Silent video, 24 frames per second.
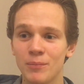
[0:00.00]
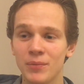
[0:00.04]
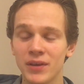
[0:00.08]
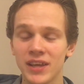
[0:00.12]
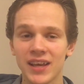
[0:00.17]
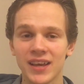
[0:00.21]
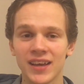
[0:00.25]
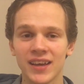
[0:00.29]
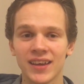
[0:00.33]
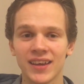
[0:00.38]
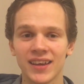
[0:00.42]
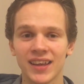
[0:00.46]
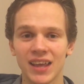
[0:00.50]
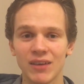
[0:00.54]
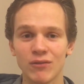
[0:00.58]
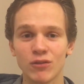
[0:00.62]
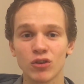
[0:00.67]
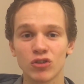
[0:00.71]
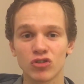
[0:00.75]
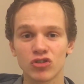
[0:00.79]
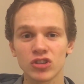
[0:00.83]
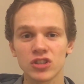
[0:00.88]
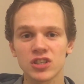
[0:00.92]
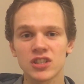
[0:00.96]
give
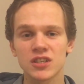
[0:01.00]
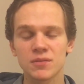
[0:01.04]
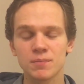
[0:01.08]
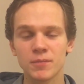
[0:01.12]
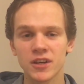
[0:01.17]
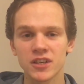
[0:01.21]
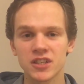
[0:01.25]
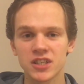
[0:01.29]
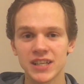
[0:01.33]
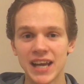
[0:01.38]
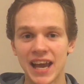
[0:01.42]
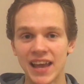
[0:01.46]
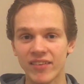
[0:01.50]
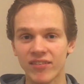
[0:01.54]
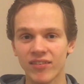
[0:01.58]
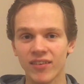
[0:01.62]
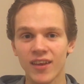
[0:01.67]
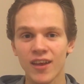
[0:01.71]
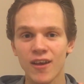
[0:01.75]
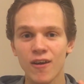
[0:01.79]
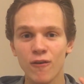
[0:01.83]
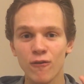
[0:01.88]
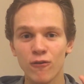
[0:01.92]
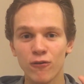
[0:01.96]
you just as much as
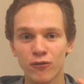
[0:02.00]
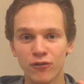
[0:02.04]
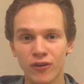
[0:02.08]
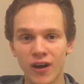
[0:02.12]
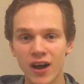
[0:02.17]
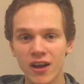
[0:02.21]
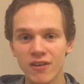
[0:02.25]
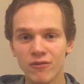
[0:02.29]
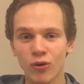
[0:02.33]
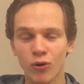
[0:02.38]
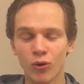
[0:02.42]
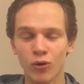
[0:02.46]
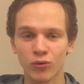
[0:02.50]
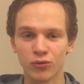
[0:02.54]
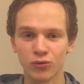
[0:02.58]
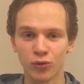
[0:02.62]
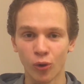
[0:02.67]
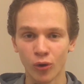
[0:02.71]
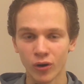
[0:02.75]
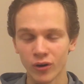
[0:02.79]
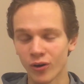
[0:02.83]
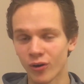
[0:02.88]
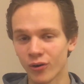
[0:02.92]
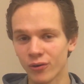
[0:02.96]
5 or
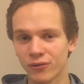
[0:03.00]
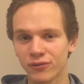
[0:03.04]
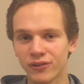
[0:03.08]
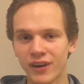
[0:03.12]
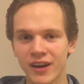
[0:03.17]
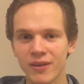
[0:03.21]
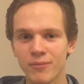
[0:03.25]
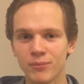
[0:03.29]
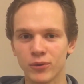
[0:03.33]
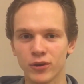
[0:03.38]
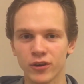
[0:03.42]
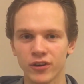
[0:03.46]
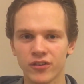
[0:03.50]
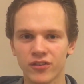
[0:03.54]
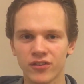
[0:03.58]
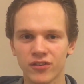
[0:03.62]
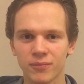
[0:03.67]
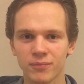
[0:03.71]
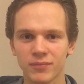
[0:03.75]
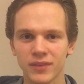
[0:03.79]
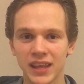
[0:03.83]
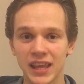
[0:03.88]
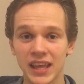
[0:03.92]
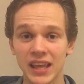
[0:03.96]
4 or 5
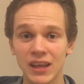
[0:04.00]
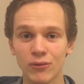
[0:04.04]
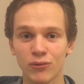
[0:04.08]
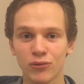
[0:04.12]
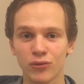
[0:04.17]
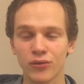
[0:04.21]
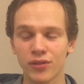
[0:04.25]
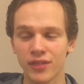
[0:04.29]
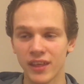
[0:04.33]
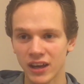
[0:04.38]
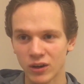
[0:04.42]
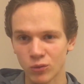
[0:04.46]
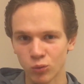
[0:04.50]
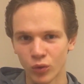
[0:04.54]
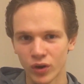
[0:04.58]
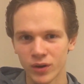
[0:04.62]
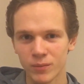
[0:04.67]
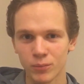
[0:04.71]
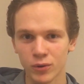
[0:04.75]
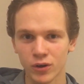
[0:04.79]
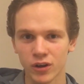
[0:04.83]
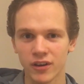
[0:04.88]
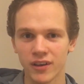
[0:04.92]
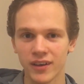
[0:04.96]
books, if that
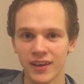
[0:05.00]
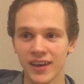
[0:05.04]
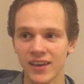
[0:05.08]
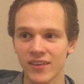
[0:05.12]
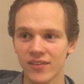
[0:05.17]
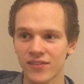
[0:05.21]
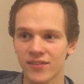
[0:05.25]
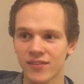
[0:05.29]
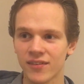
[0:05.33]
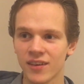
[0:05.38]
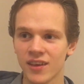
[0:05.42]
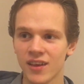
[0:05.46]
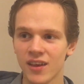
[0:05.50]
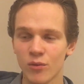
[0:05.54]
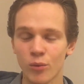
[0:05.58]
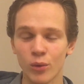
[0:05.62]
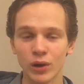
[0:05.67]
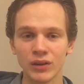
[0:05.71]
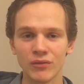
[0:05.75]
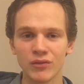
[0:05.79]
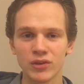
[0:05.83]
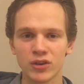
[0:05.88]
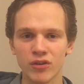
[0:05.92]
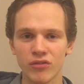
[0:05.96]
one book is
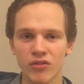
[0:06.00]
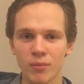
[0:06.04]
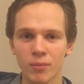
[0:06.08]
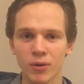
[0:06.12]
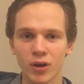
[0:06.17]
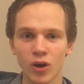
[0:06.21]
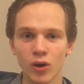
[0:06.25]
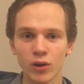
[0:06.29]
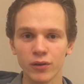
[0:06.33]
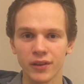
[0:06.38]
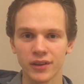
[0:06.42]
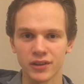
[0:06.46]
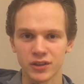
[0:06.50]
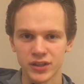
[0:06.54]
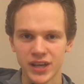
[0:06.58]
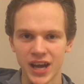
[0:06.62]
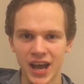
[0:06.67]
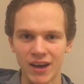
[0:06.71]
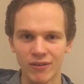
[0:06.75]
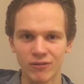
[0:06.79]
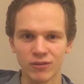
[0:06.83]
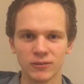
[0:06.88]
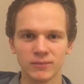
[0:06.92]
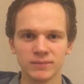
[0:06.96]
relevant to some goal that you
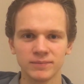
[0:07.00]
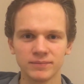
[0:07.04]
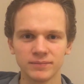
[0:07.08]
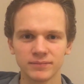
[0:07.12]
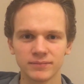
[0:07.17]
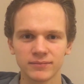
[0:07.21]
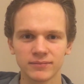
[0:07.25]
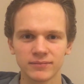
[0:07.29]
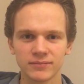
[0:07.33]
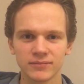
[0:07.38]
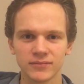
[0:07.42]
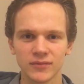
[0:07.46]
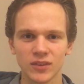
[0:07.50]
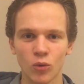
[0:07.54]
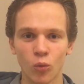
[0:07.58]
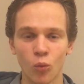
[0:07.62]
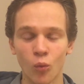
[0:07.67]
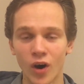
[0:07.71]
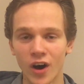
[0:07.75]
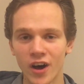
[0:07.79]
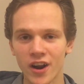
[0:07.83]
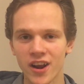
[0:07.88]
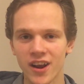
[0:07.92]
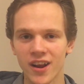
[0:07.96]
have.
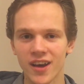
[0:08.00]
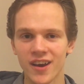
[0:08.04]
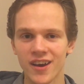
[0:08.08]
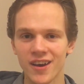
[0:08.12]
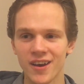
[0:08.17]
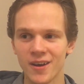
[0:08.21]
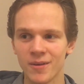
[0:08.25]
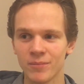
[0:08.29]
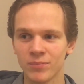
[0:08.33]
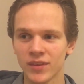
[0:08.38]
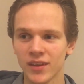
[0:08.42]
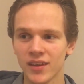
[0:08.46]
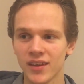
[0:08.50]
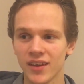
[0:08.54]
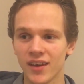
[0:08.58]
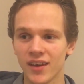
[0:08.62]
One